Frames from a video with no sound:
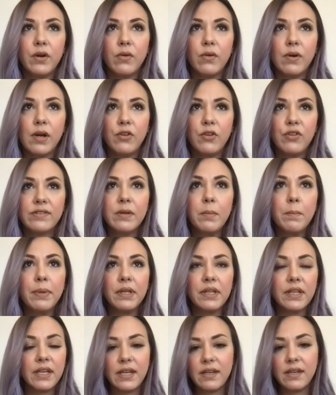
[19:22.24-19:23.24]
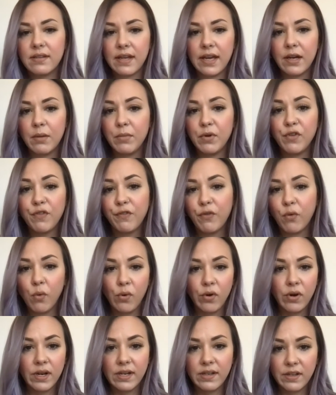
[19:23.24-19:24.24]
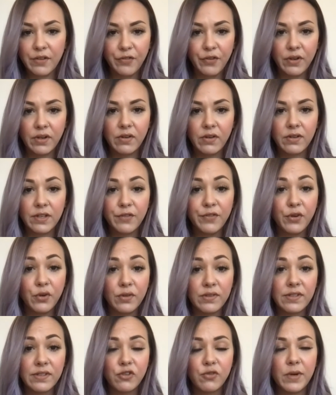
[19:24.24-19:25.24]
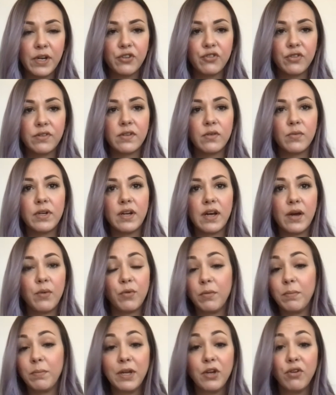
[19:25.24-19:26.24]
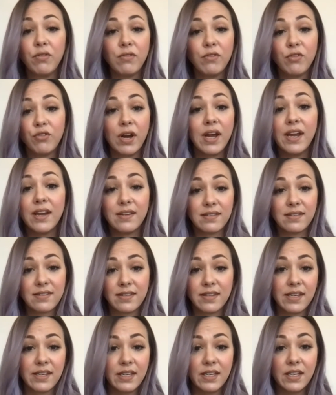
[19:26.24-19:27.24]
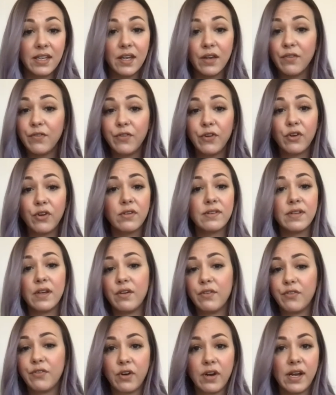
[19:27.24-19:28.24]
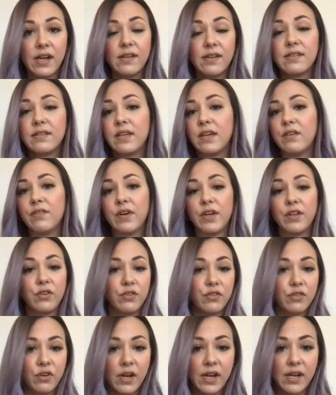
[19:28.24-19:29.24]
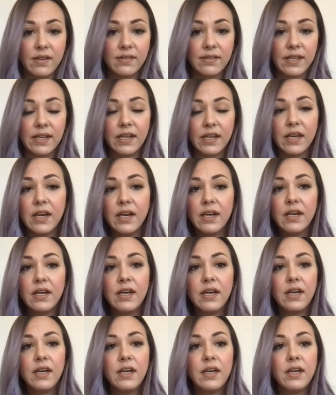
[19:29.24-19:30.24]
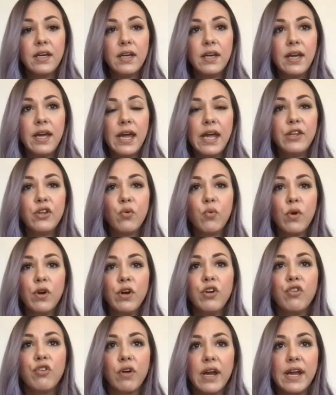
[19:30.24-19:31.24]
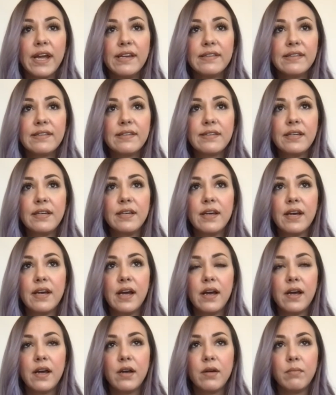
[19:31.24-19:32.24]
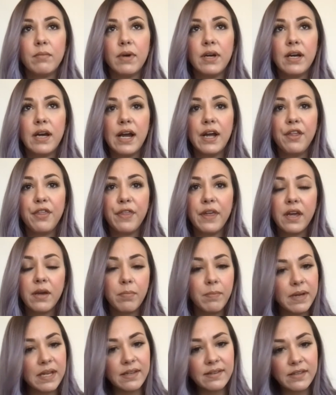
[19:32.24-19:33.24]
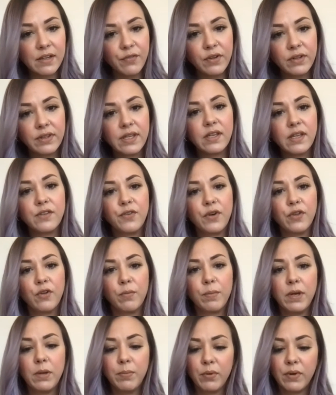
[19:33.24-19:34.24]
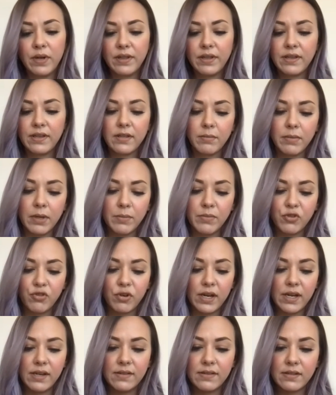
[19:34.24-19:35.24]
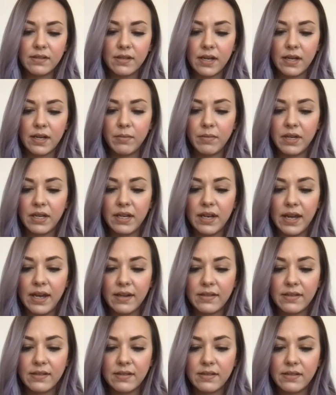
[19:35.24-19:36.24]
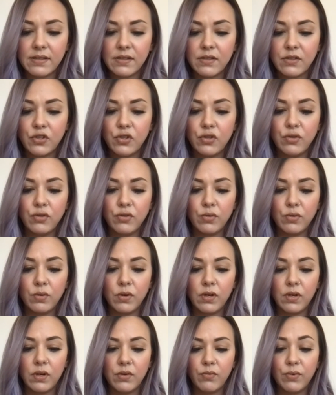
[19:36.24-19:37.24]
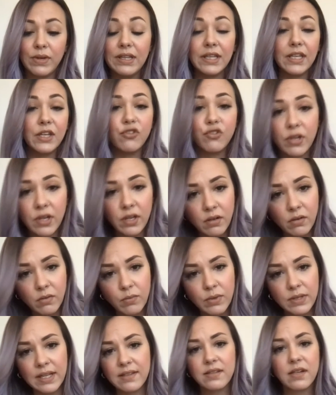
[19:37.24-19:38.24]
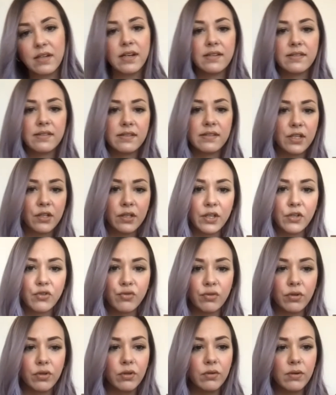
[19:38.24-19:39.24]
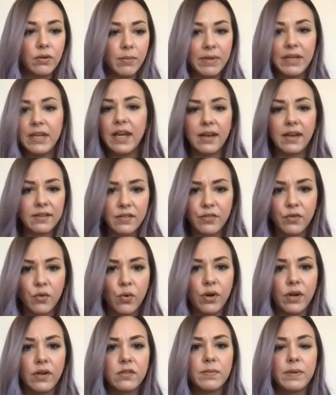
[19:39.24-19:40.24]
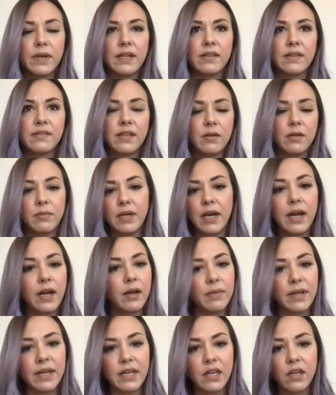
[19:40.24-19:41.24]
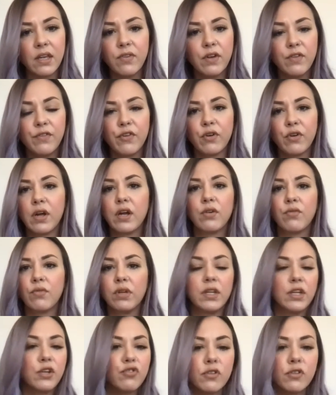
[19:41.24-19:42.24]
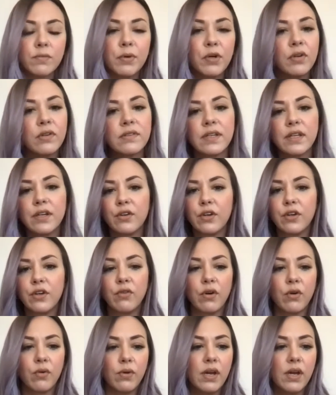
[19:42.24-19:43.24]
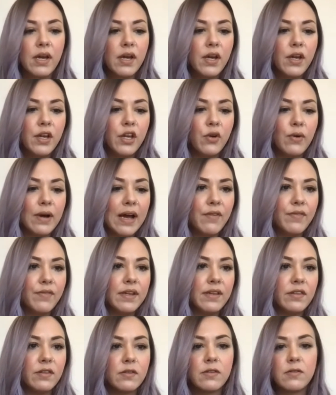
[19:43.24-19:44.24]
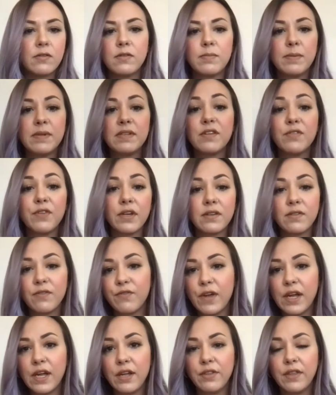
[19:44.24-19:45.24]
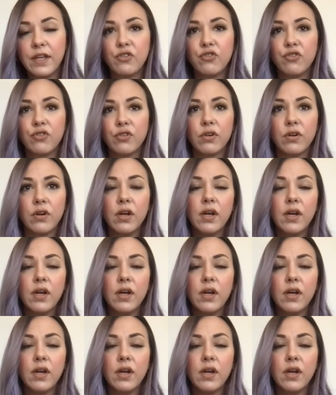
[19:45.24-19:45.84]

just ability to kind of move forward in difficult situations and whatnot, would be grace. Like, give yourself grace, give others grace. Like, and the word grace, I think, means different things for other people. I think sometimes grace connects to religion, when that's not necessarily true. I mean, yes, of course, but at the same time, like, even if you're not a religious person, or you don't, have any specific faith that you're,